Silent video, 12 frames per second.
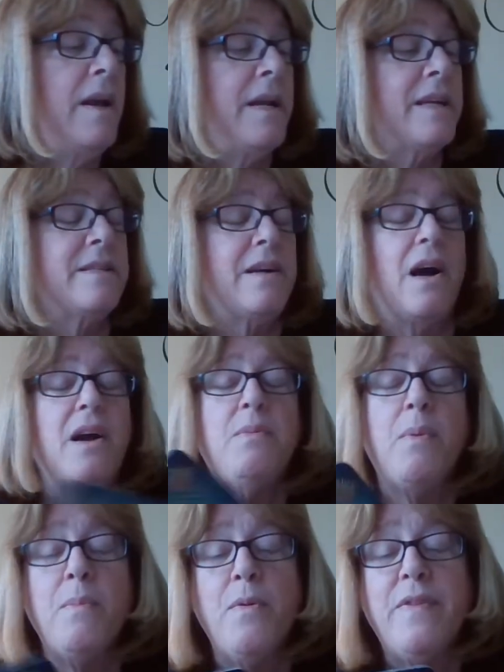Next card,
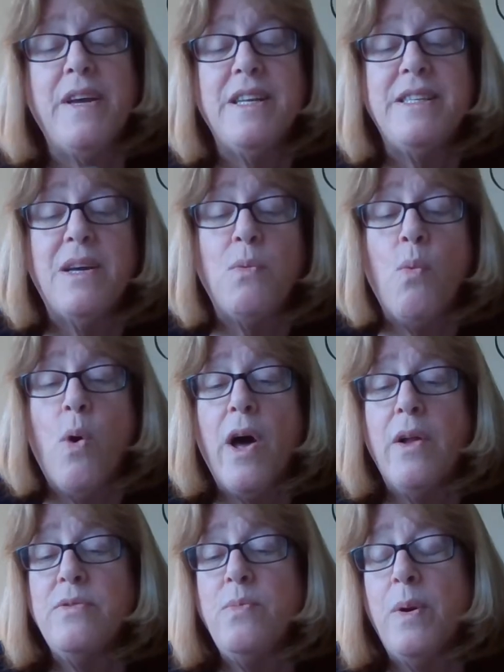we're moving
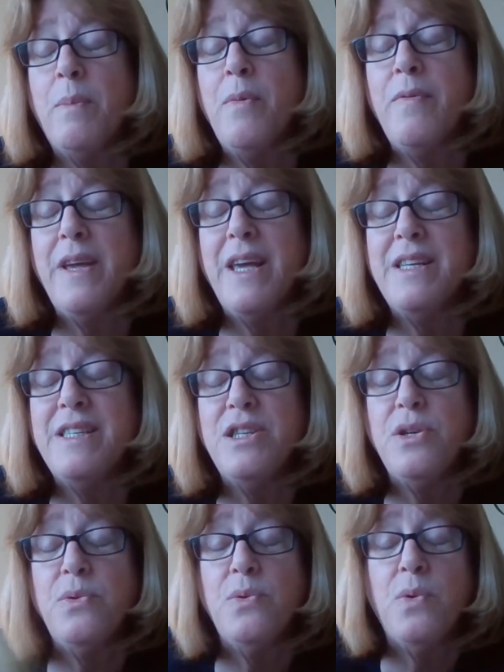
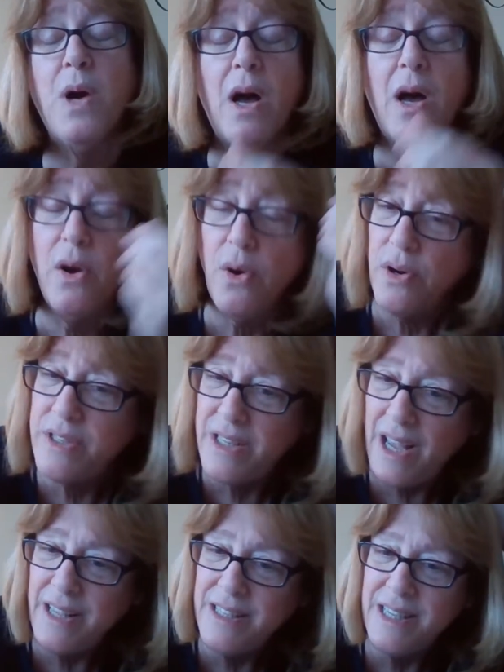into earth
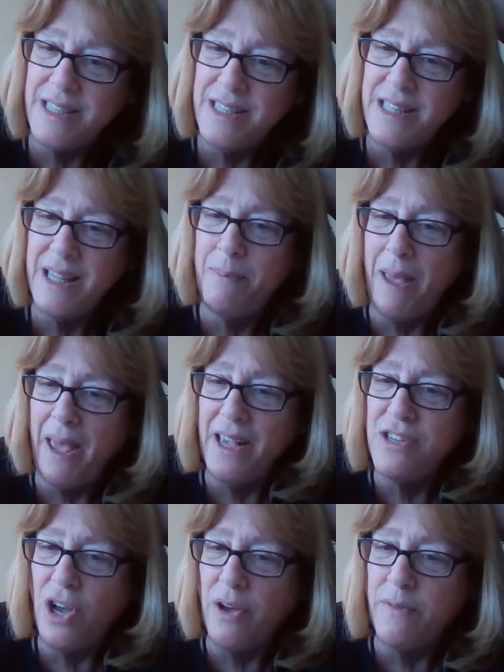signs is the
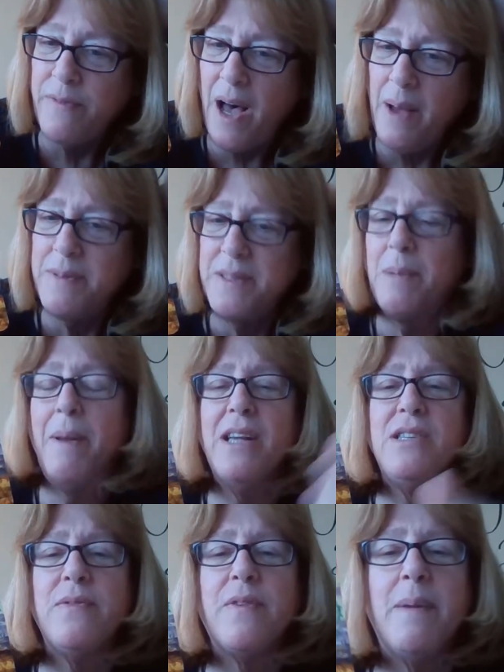Page of Cups. The
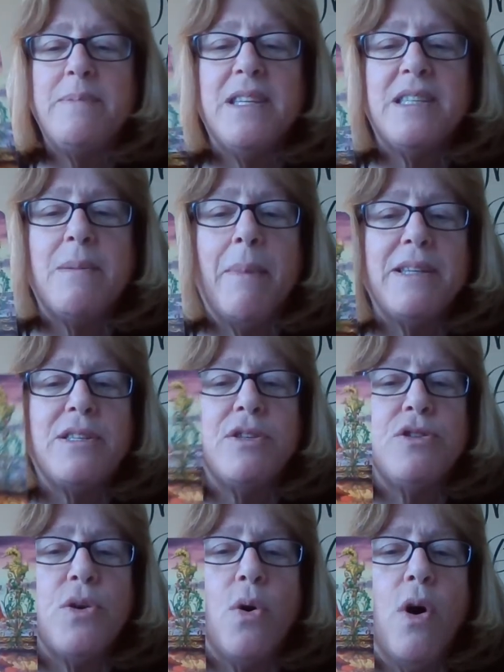Page of Cups is a
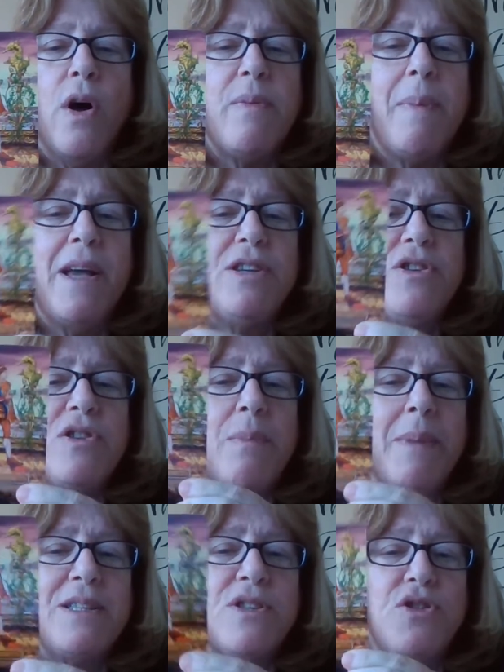messenger. All the pages are
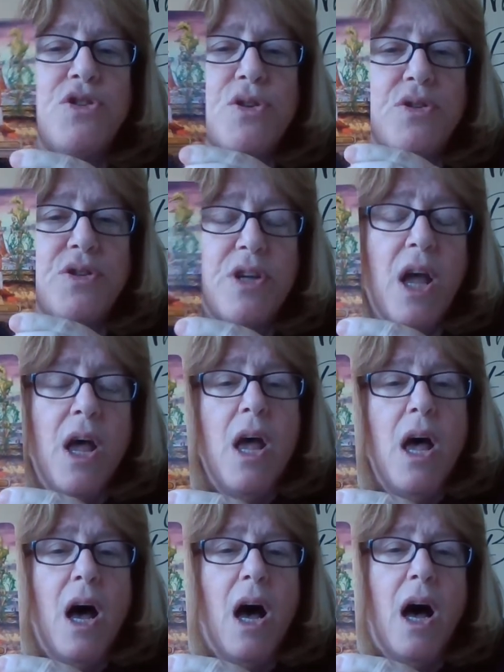messengers.
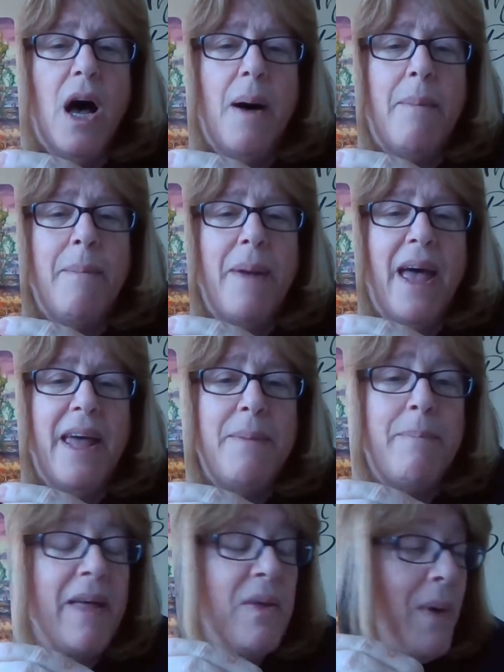
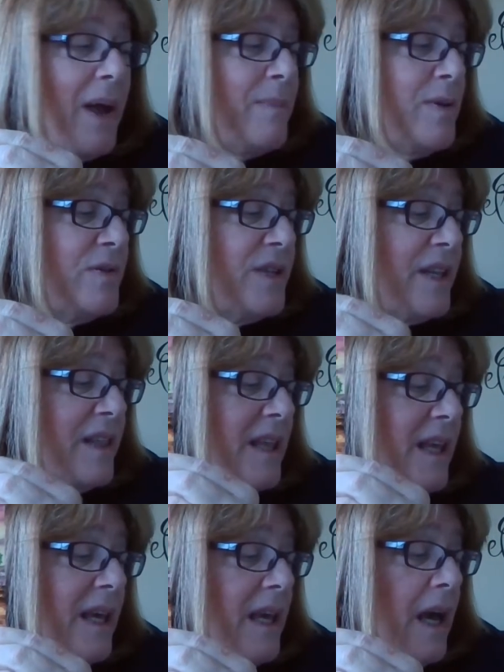And by the way, I'm using
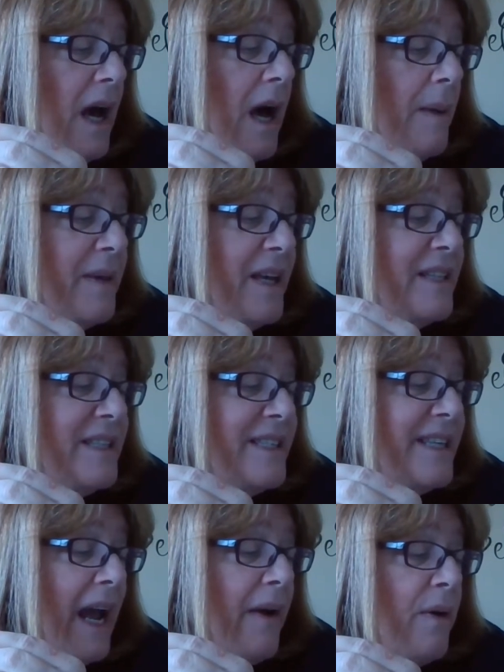the Gilded
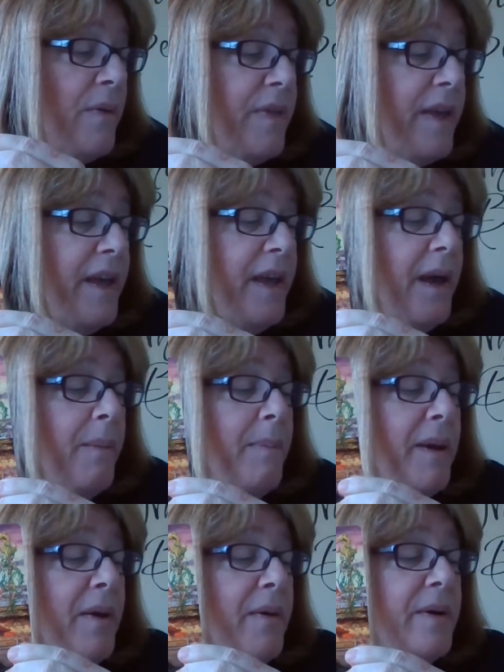Tarot, the
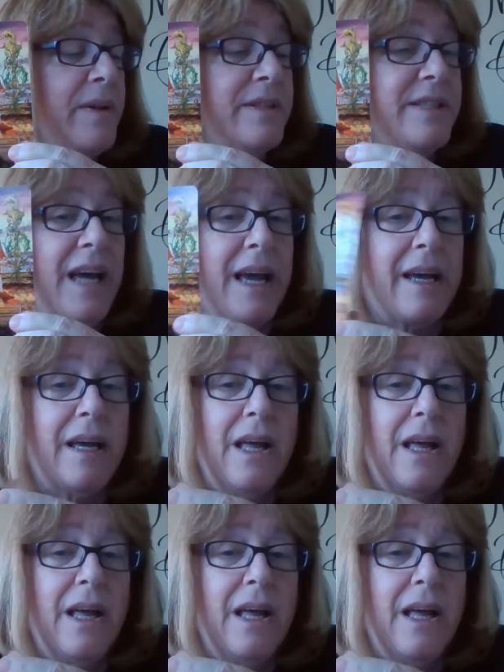Imperial deck.